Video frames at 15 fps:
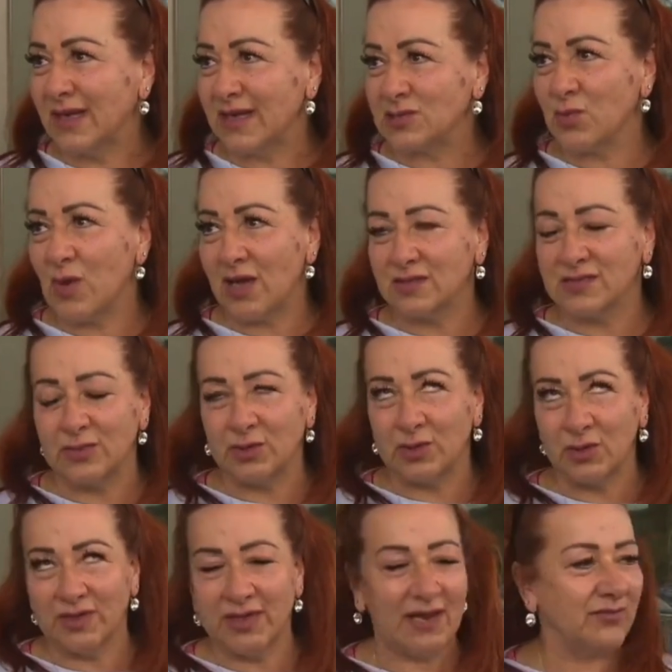as well, so we
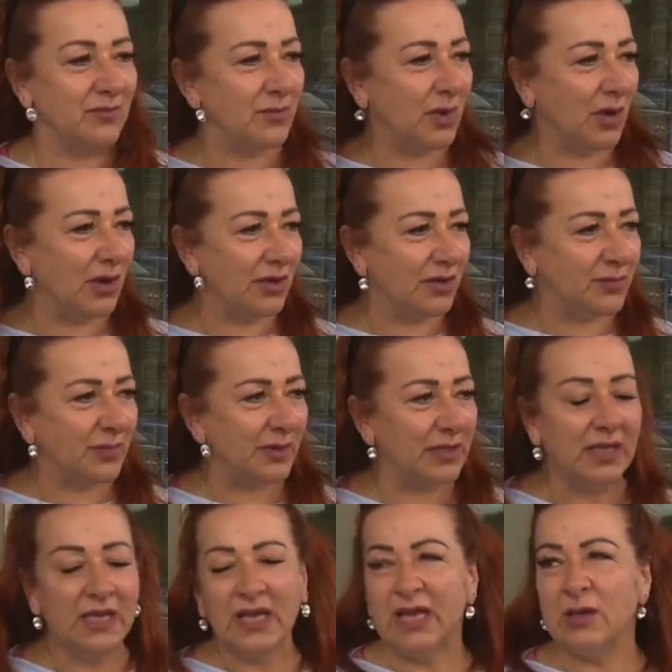couldn't have them both, but
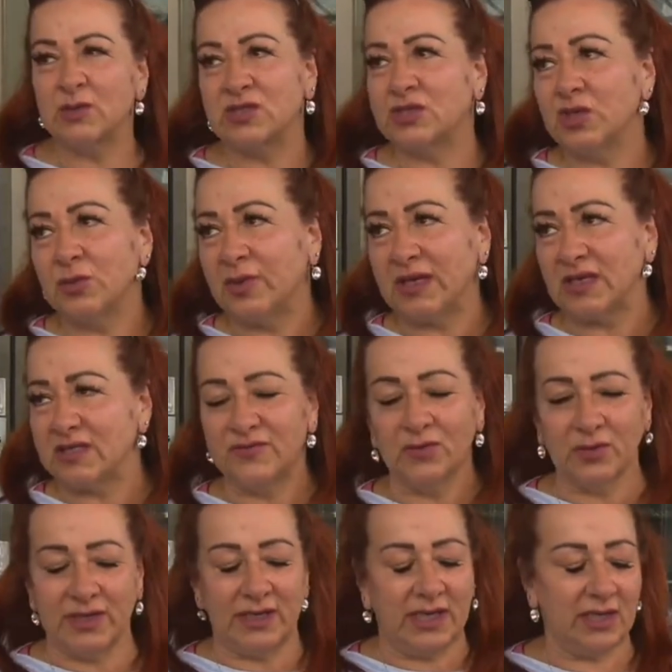he was too big. He's
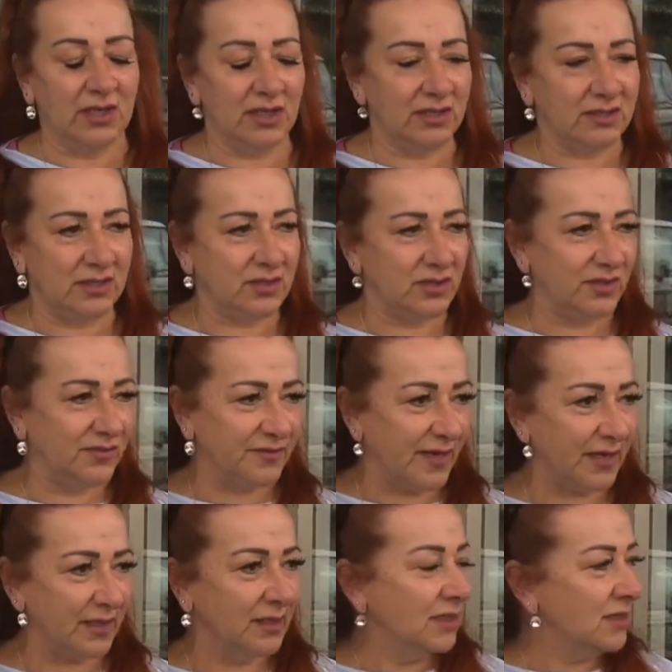forty kilos, he's too
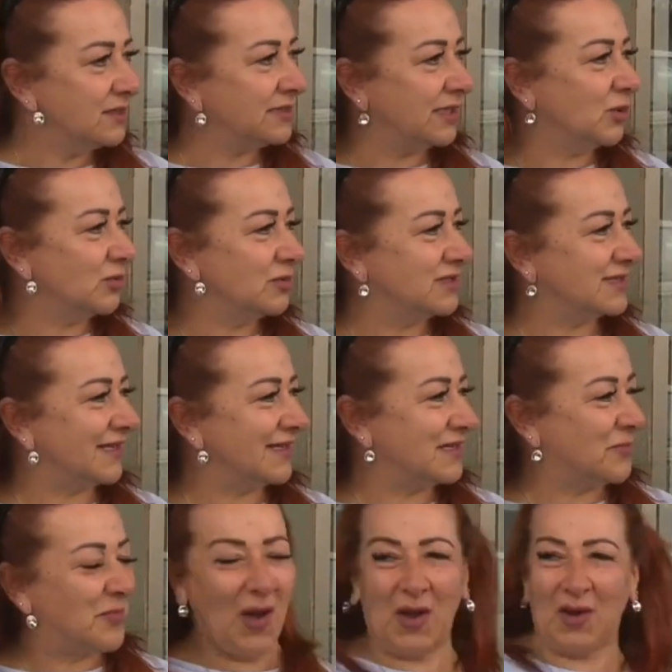fat, so he couldn't stay in
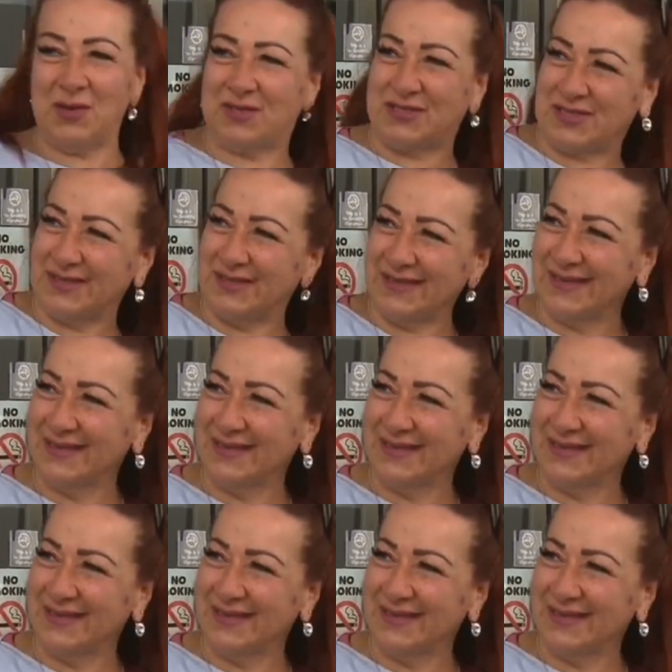the boat.